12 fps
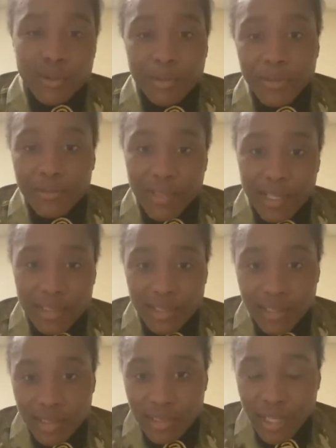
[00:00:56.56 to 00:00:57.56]
to be fancy
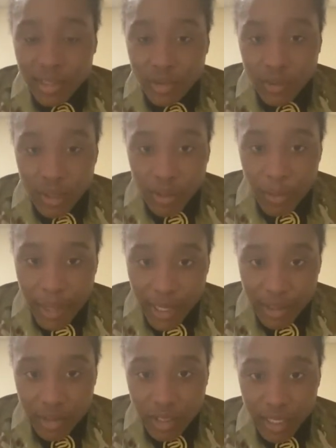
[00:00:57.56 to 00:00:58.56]
and decide you want to go back
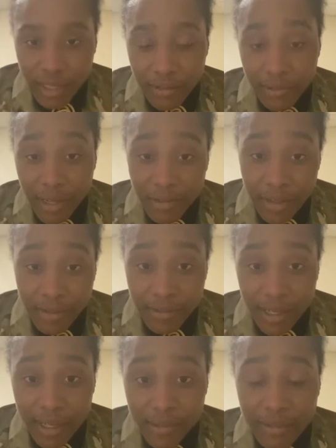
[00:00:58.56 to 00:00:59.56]
and try to get 5 out of
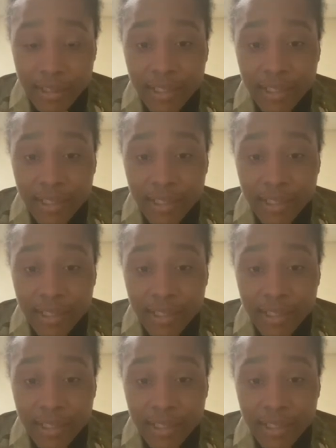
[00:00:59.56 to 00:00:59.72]
5,